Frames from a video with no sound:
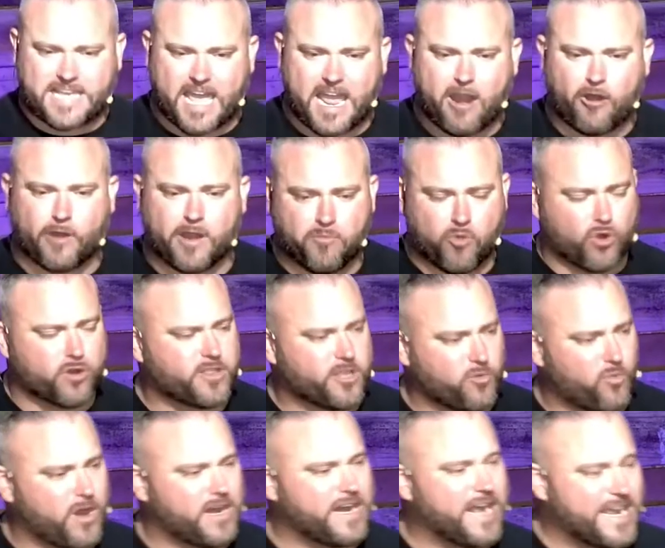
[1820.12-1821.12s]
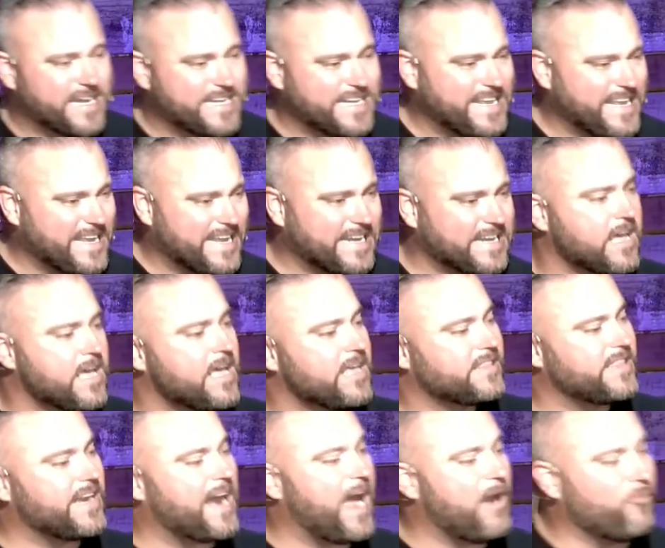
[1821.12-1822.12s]
I carry more than what I need,
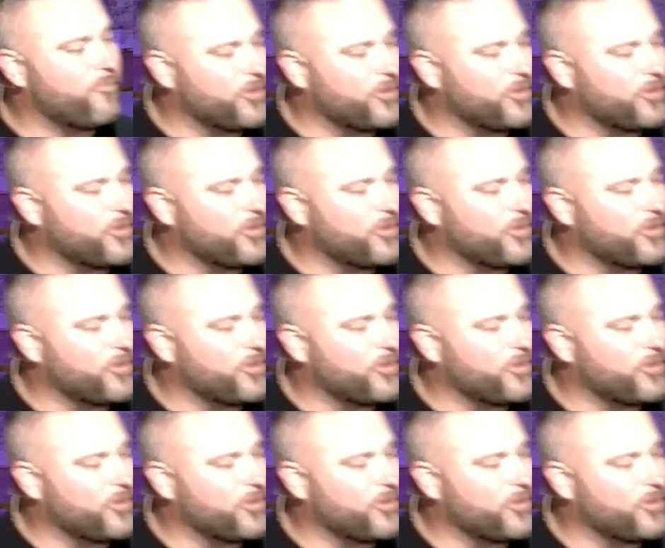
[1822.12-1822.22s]
then